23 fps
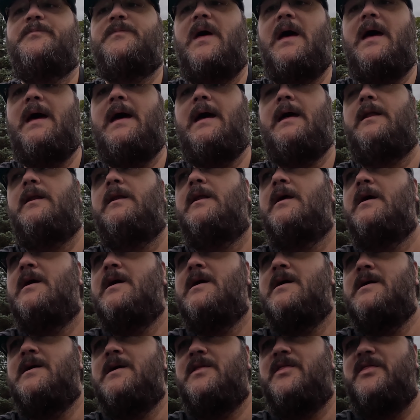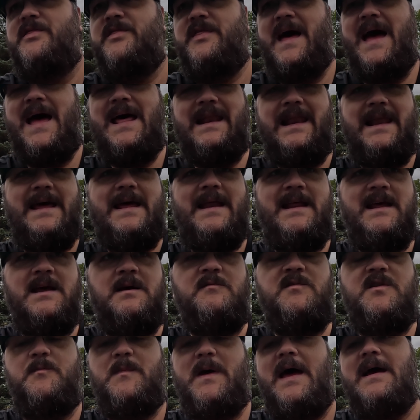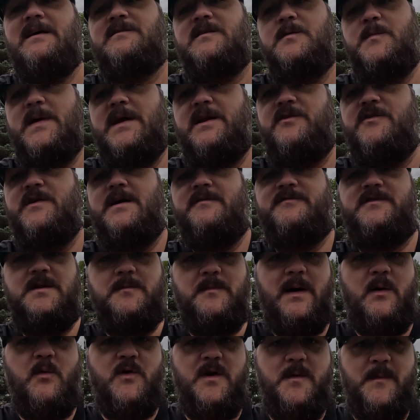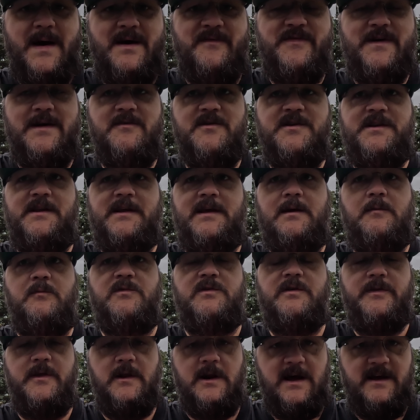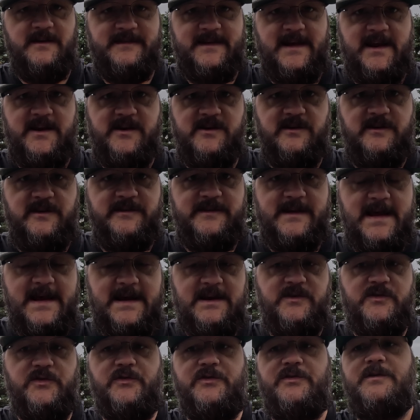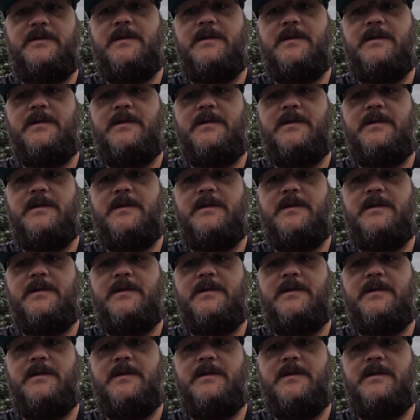And that led him to actually being drafted by one of my favorite teams, the Los Angeles Angels.